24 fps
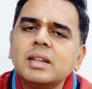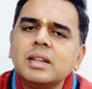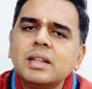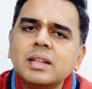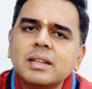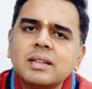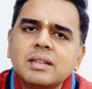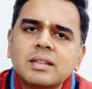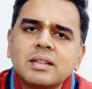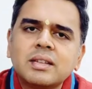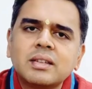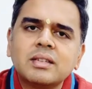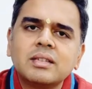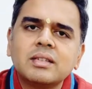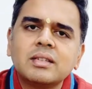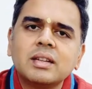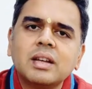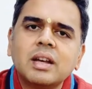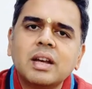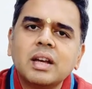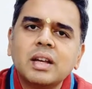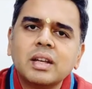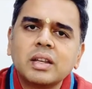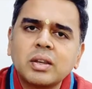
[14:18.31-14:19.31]
this
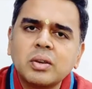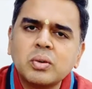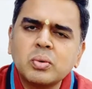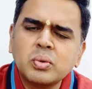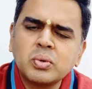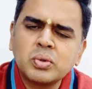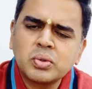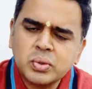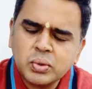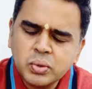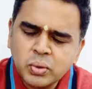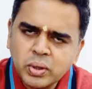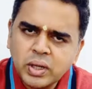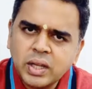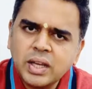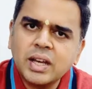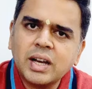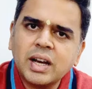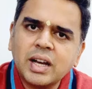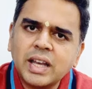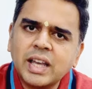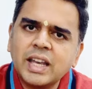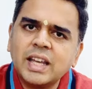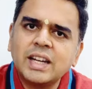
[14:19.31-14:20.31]
cute story
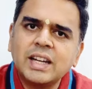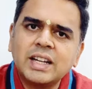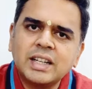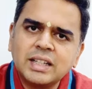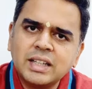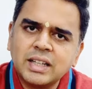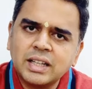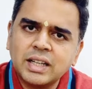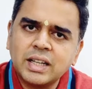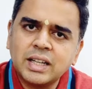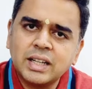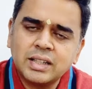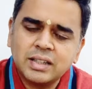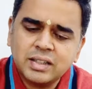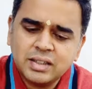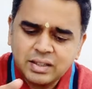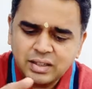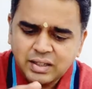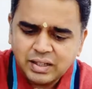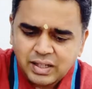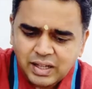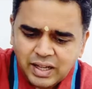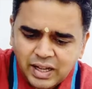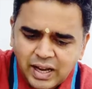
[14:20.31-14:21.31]
again and again
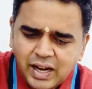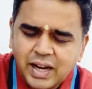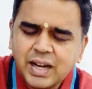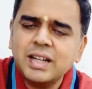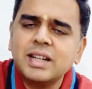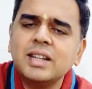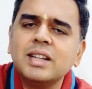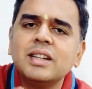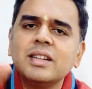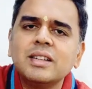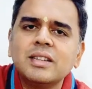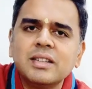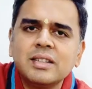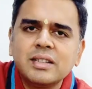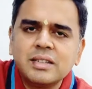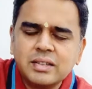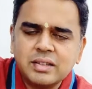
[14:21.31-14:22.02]
and